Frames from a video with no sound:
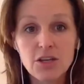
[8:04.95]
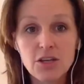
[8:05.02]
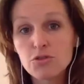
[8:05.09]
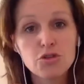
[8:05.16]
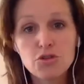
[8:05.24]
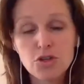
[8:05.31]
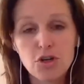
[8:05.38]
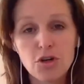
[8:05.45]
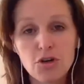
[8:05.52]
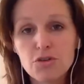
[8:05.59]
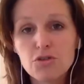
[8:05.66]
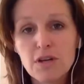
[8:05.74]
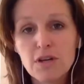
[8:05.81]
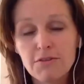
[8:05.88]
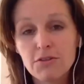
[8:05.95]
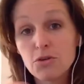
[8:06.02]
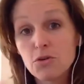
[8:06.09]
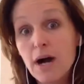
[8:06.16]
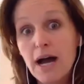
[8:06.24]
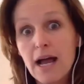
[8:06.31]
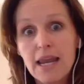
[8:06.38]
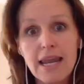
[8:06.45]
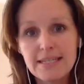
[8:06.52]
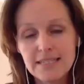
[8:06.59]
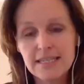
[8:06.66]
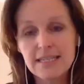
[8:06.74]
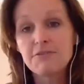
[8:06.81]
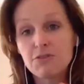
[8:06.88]
you are
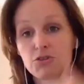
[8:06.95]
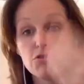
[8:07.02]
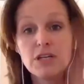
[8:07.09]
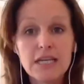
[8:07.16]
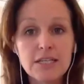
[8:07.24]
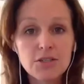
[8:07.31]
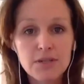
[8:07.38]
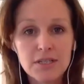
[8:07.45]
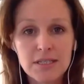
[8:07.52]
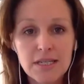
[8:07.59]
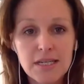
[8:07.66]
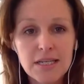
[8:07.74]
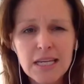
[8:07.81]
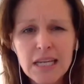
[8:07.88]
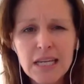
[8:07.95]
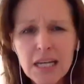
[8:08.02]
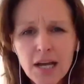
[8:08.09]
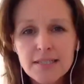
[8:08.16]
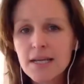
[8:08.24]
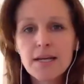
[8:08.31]
lazy if you need to extend deadlines.